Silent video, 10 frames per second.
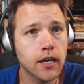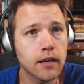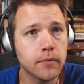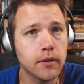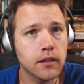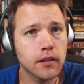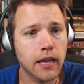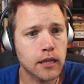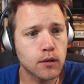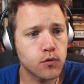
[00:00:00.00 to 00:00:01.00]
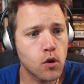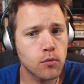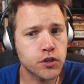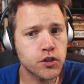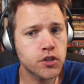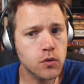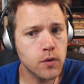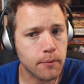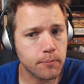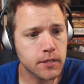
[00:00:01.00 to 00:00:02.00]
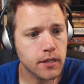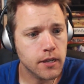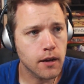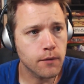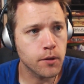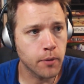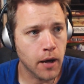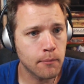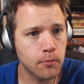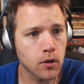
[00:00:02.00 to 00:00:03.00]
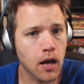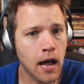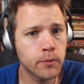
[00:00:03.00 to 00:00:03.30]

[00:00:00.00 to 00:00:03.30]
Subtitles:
like in the form of a script of the Bible.